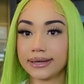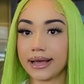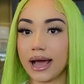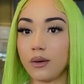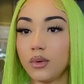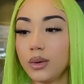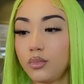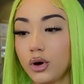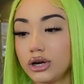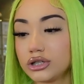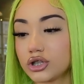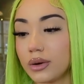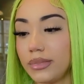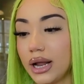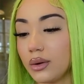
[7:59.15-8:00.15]
At one point, you're just
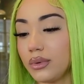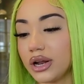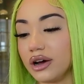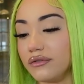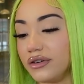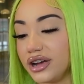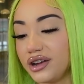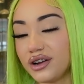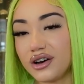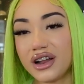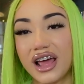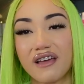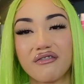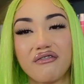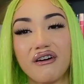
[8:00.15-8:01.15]
going to be like, whatever. You know,
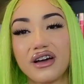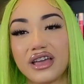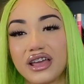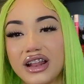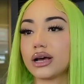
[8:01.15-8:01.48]
like, fuck it.